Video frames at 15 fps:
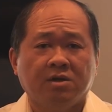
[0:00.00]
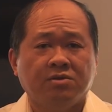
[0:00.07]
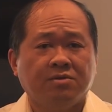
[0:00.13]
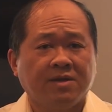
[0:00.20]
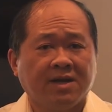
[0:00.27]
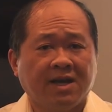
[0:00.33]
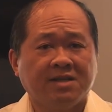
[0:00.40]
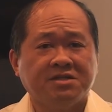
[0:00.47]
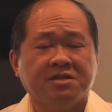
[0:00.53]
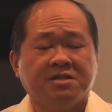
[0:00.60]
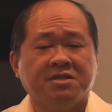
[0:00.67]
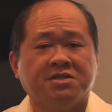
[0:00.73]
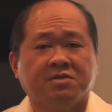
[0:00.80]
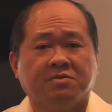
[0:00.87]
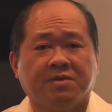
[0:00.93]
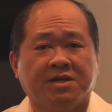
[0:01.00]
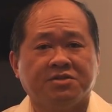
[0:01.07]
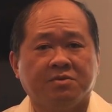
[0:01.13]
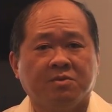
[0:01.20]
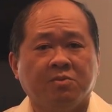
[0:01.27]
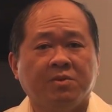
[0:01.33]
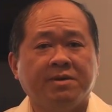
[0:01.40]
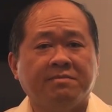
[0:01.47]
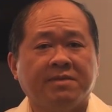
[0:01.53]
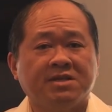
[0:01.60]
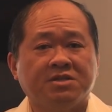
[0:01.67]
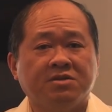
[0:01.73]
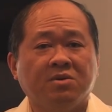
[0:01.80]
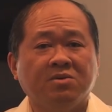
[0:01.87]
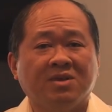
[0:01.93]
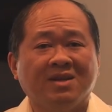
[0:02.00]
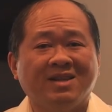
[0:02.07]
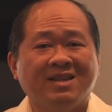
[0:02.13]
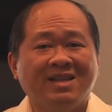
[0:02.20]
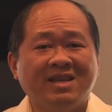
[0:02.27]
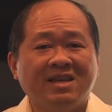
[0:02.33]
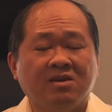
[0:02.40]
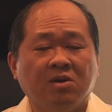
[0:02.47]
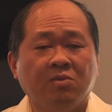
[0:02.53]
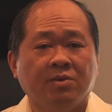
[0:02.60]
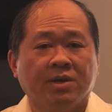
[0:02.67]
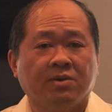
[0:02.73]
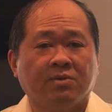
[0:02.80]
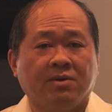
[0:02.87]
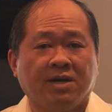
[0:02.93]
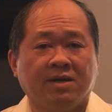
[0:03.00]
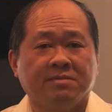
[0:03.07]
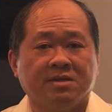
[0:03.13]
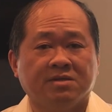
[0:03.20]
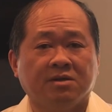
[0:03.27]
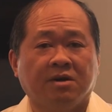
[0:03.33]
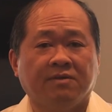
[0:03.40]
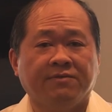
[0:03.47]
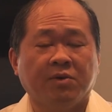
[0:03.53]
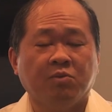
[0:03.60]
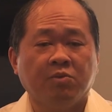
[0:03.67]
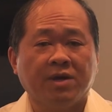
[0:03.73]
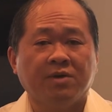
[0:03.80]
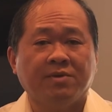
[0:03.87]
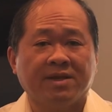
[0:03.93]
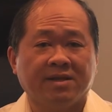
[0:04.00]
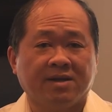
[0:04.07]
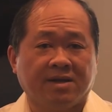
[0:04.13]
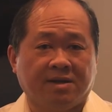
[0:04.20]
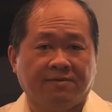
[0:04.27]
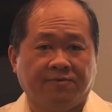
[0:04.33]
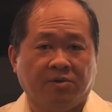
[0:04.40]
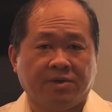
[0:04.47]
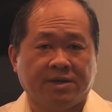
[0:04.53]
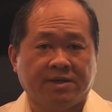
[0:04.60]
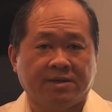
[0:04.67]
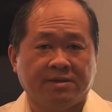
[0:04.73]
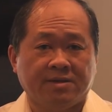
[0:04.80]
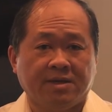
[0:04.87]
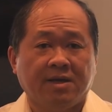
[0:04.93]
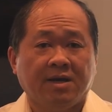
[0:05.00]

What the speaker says: To answer this question, we must know the legal requirements of a will in California.